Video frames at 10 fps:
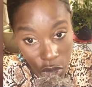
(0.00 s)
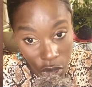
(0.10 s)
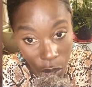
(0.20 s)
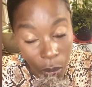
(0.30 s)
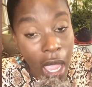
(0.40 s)
to
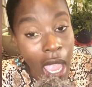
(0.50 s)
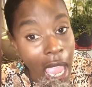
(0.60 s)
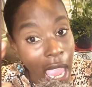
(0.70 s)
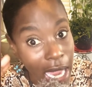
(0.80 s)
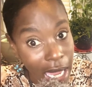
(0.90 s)
you
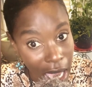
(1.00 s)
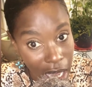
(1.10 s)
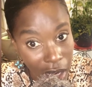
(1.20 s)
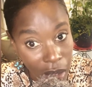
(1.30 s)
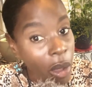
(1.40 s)
and get
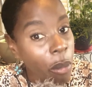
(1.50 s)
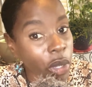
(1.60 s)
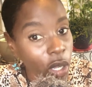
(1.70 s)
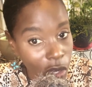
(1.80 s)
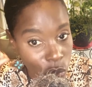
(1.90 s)
it,
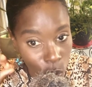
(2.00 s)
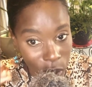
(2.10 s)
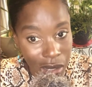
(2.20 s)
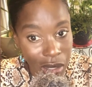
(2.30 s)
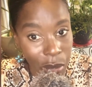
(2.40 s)
because
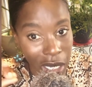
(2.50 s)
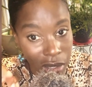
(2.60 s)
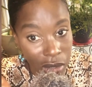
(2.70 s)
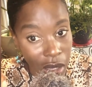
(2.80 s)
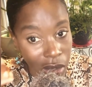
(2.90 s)
wisdom
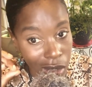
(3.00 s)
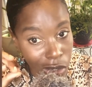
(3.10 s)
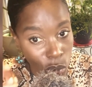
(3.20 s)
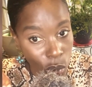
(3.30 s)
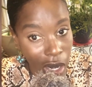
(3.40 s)
is the
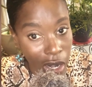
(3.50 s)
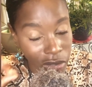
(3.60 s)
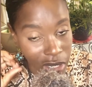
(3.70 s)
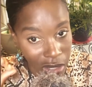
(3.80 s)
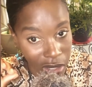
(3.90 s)
new
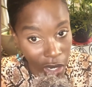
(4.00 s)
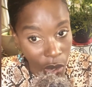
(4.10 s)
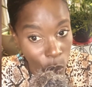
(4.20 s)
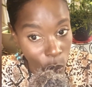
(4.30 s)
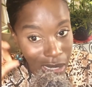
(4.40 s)
currency.
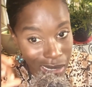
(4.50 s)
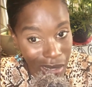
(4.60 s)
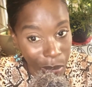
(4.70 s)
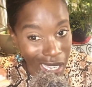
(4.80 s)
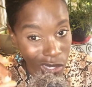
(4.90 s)

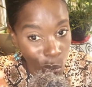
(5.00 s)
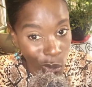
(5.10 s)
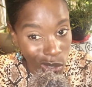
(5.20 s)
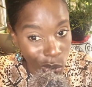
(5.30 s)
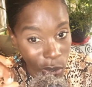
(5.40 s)
Wisdom is
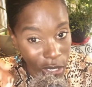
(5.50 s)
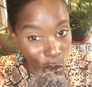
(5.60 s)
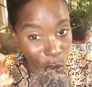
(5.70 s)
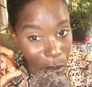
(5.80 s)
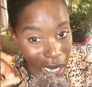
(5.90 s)
what's going
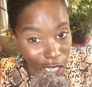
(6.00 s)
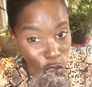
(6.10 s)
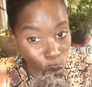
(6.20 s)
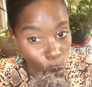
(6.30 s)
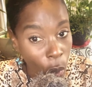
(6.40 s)
to make
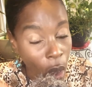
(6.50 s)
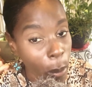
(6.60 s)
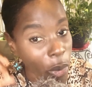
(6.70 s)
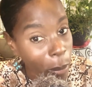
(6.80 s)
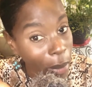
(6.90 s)
you
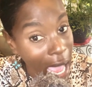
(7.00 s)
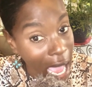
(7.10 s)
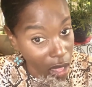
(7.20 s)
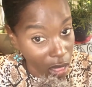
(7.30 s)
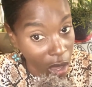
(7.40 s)

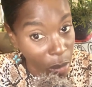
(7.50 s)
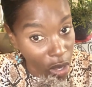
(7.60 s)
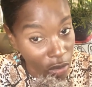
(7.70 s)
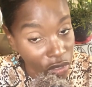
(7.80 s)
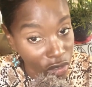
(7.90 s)
propel
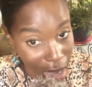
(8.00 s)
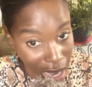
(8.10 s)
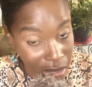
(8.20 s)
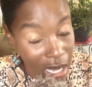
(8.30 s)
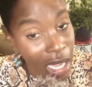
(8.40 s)
above the
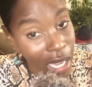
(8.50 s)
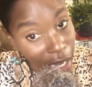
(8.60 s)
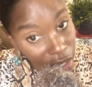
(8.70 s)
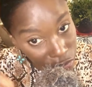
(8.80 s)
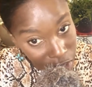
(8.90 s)
rest.
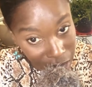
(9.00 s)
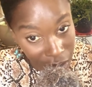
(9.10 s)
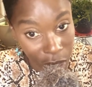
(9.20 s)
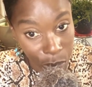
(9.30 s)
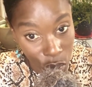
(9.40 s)
Ignorance
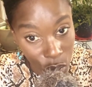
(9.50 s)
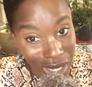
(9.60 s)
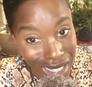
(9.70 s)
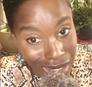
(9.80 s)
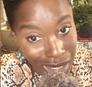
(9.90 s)
keeps you
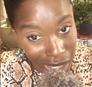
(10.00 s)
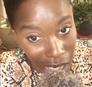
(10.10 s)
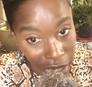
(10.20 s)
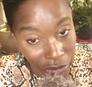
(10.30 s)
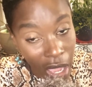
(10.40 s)

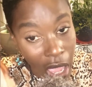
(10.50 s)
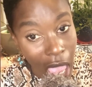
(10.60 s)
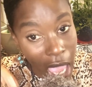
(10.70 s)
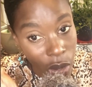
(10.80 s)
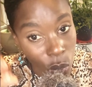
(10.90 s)
enslaved,
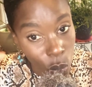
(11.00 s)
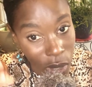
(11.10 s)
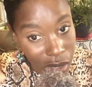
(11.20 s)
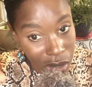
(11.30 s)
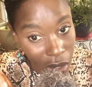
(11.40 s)
and
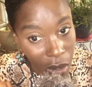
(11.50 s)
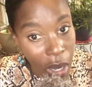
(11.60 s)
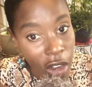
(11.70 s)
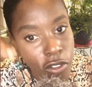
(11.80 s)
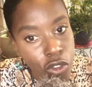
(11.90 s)
wisdom
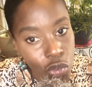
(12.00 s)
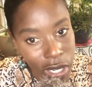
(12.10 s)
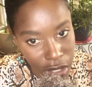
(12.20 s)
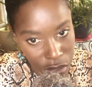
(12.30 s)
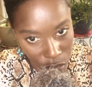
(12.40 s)

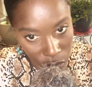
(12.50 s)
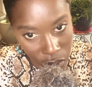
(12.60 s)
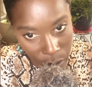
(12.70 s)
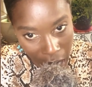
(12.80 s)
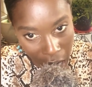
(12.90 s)
frees you
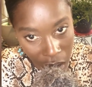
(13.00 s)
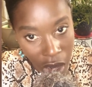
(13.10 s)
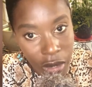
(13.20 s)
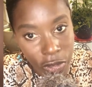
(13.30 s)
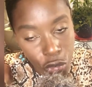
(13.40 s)
from that
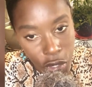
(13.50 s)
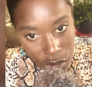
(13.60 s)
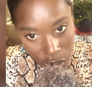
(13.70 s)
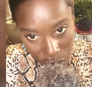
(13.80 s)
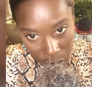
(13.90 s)

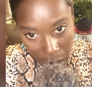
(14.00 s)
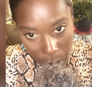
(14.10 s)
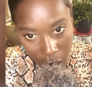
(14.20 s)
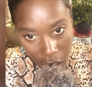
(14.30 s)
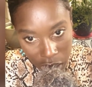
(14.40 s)

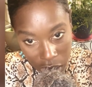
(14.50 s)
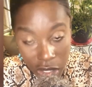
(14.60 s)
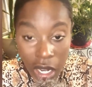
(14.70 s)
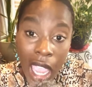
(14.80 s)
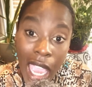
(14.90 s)
bondage.
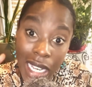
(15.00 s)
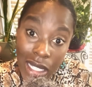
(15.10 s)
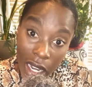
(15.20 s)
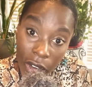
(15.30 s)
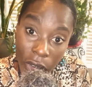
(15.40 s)
And it's
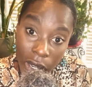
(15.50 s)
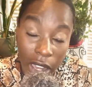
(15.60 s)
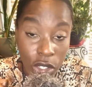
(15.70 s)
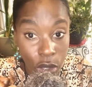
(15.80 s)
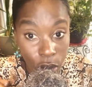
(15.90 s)
time for you
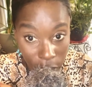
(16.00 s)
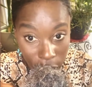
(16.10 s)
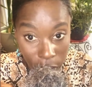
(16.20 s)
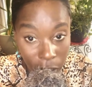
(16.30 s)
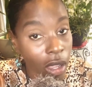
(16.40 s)
guys to
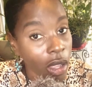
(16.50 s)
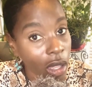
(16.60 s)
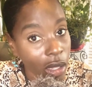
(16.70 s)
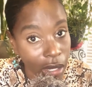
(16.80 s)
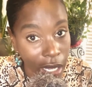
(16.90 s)
learn
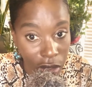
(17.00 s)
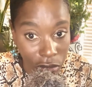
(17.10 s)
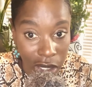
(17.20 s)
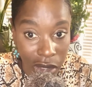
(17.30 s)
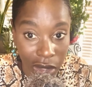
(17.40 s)
like the
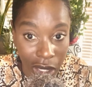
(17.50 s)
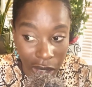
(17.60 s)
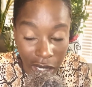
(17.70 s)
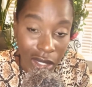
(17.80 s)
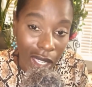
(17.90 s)
rest of the
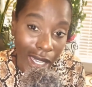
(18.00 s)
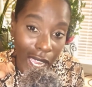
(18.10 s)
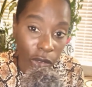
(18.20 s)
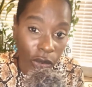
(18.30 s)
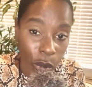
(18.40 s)
elites.
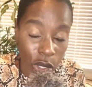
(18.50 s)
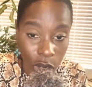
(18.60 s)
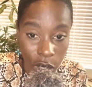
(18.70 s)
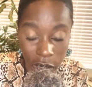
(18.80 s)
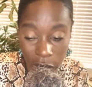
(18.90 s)
Now, if you want to
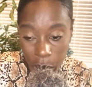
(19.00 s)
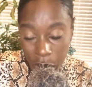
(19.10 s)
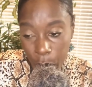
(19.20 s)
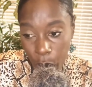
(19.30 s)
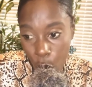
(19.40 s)
learn a little
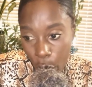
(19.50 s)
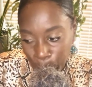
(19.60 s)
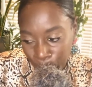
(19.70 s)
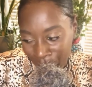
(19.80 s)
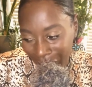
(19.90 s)
bit more,
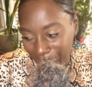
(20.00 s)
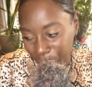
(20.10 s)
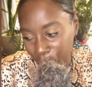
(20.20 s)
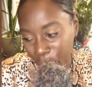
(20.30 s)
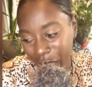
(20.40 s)
and if
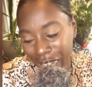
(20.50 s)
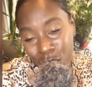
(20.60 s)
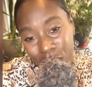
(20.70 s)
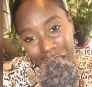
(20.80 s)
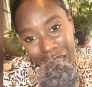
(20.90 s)
you are
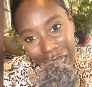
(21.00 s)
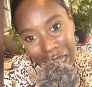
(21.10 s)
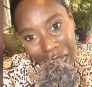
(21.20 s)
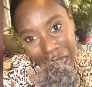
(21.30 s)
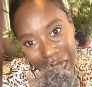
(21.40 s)
interested
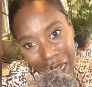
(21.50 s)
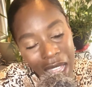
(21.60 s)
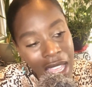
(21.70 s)
in